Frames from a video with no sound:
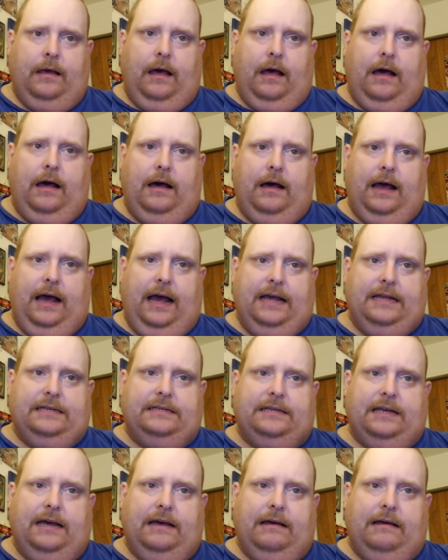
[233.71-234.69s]
Uh,
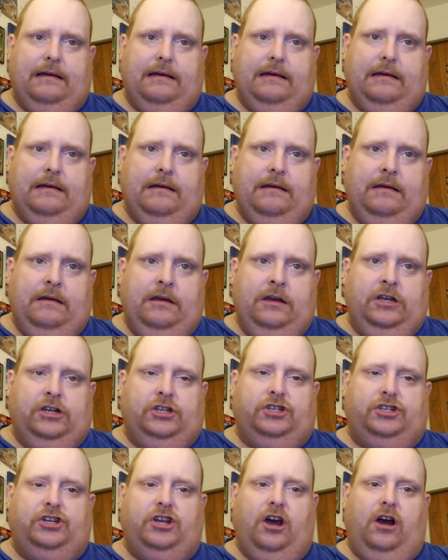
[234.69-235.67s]
as uh,
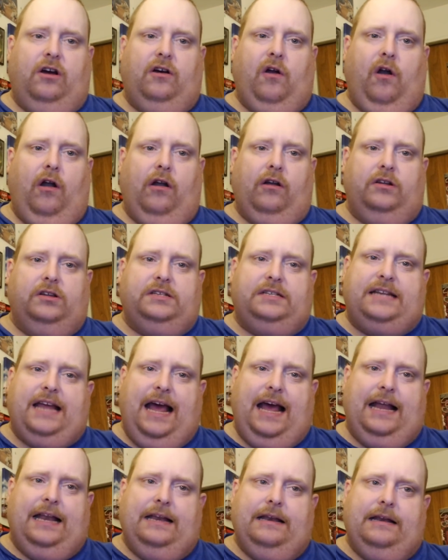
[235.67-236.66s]
Giancarlo
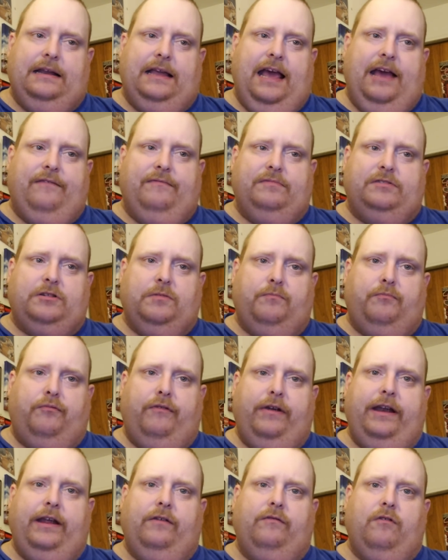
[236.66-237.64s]
Stanton gave him some
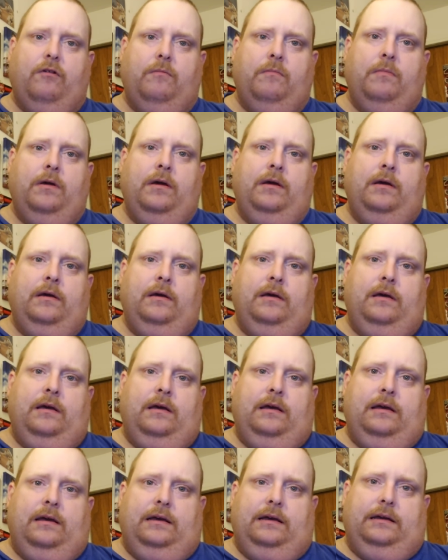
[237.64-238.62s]
breathing room,
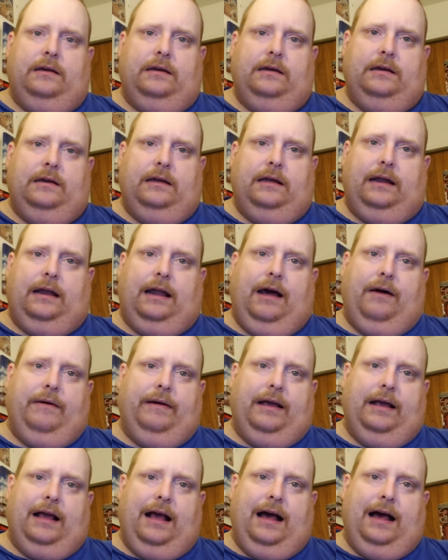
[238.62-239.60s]

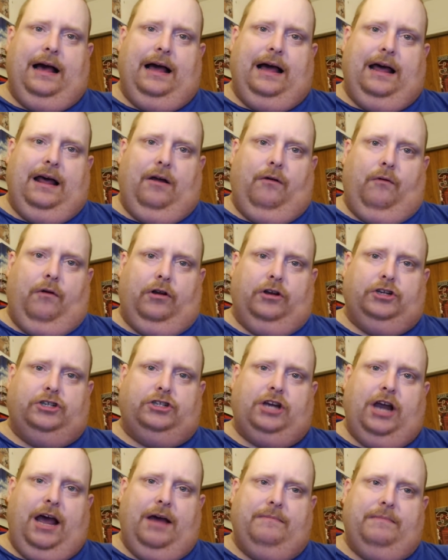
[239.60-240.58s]
allowing uh, Aroldis
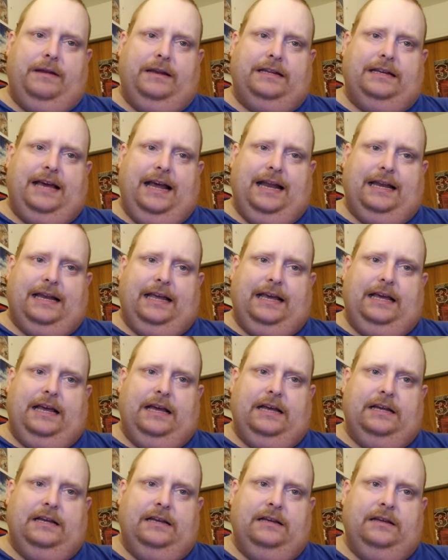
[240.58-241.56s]
Chapman to get the